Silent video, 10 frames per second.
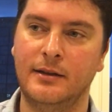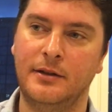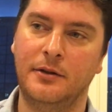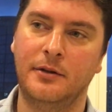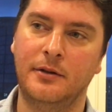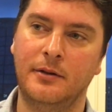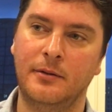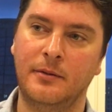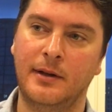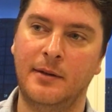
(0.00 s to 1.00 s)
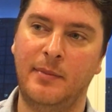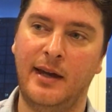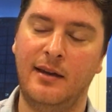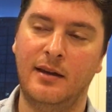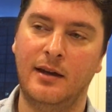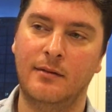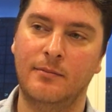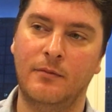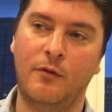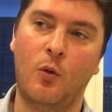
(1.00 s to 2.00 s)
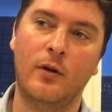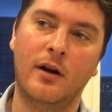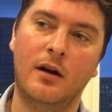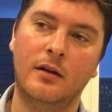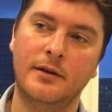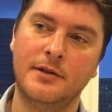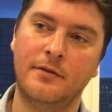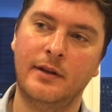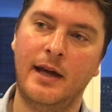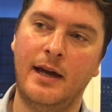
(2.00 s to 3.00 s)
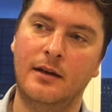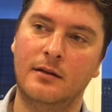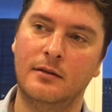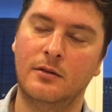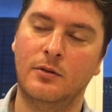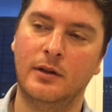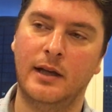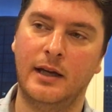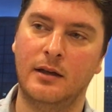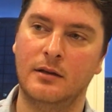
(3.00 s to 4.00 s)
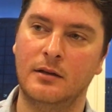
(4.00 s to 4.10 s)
you're gonna pay like $4 for that, or like